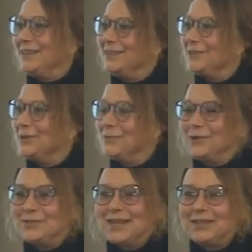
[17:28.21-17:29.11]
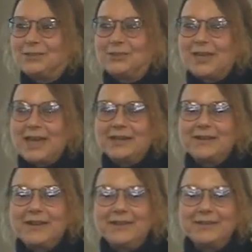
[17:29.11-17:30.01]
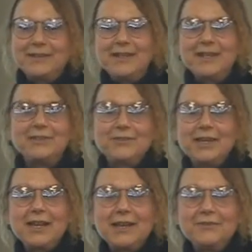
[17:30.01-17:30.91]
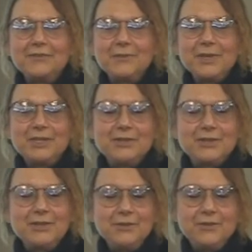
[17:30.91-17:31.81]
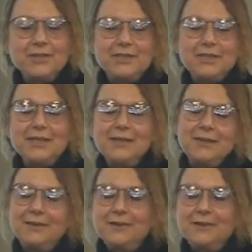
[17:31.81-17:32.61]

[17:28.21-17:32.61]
And so when you take a look at it on an X-ray kind of image, you can see